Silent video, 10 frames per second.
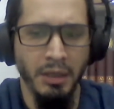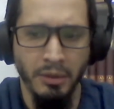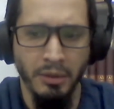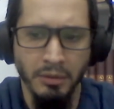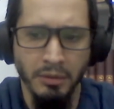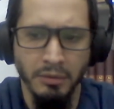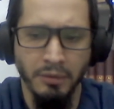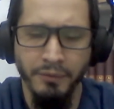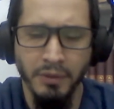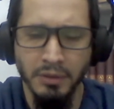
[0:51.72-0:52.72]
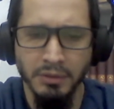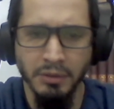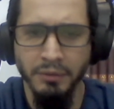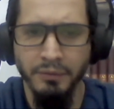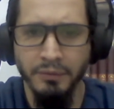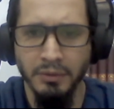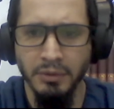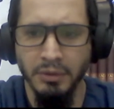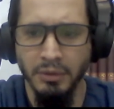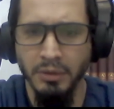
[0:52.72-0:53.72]
Of course,
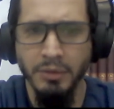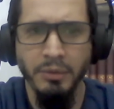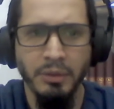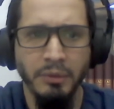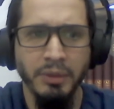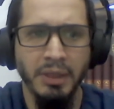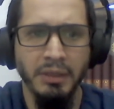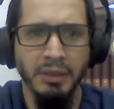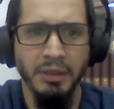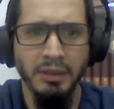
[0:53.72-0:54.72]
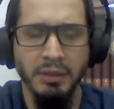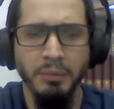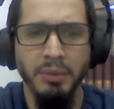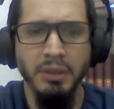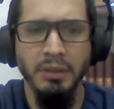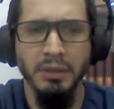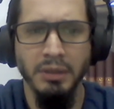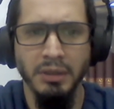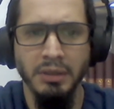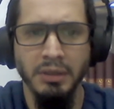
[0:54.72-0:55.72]
all you know that the TB
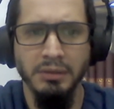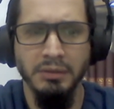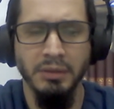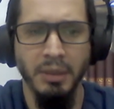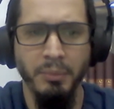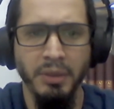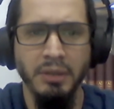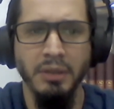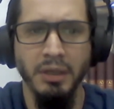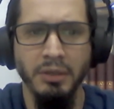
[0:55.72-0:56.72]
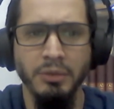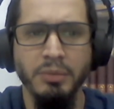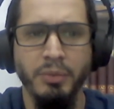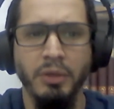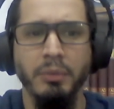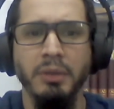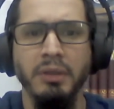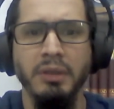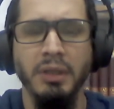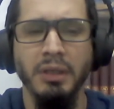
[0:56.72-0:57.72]
is a huge problem
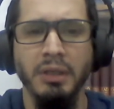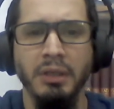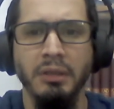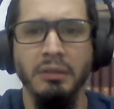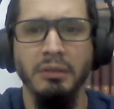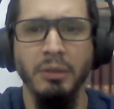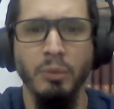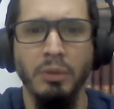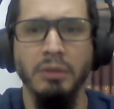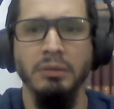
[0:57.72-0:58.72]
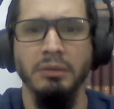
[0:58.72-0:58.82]
in the world.